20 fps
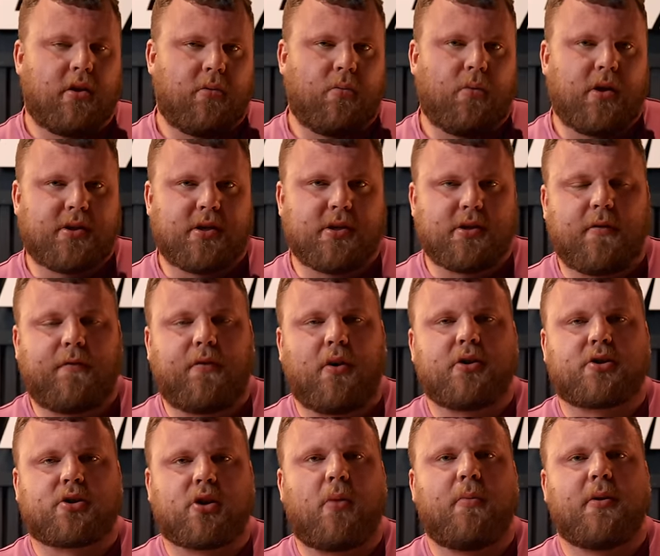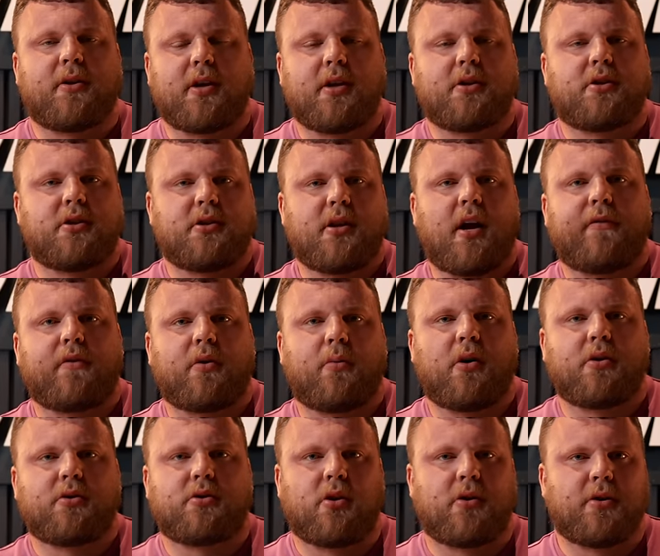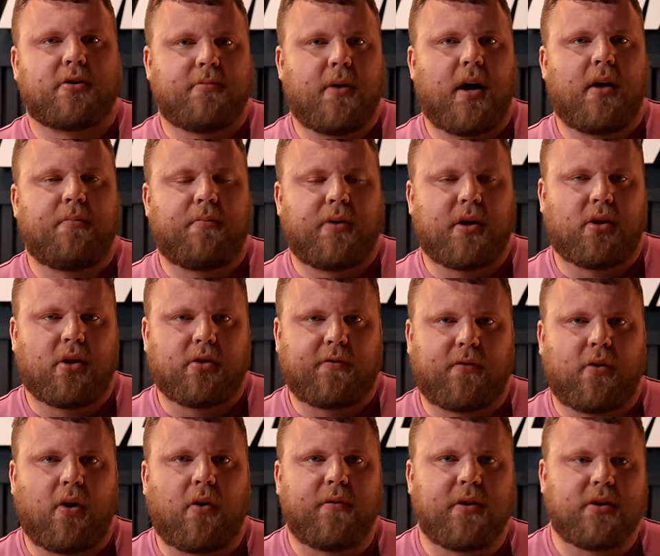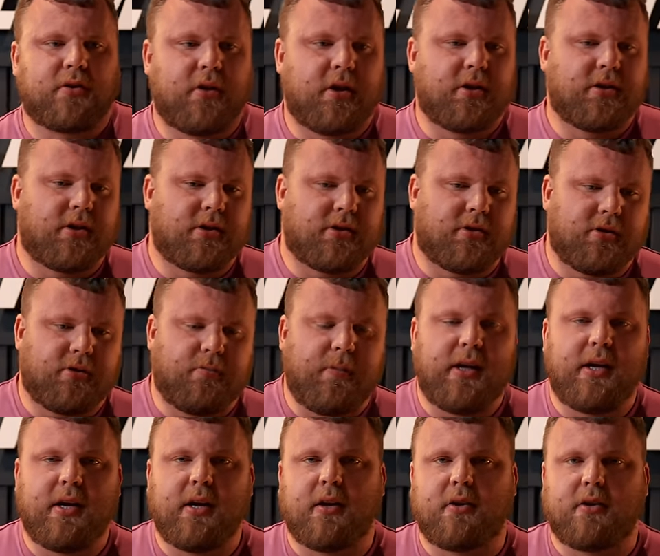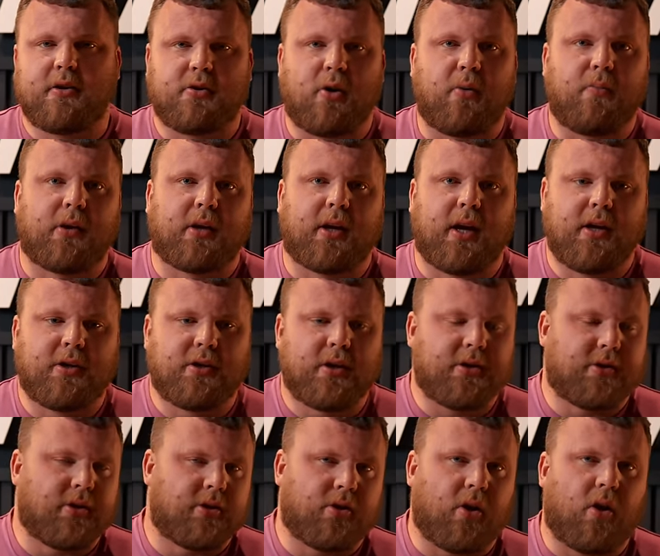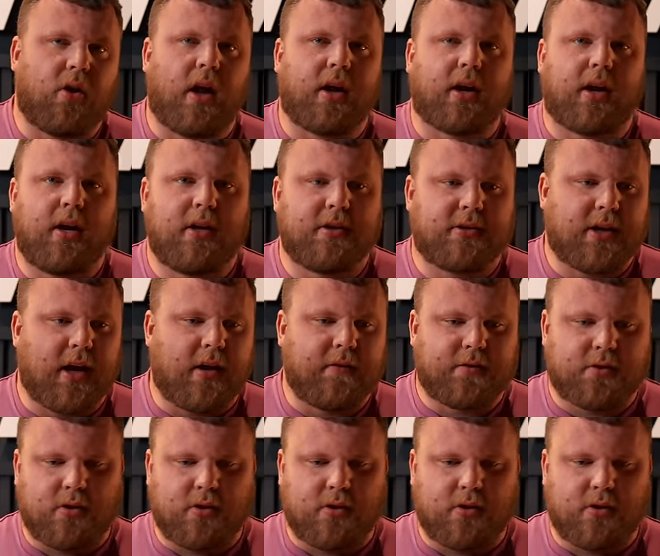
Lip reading: which is the first competition after World Strongman, because for obvious reasons, there's media, there's obligations, there's all that kind of stuff.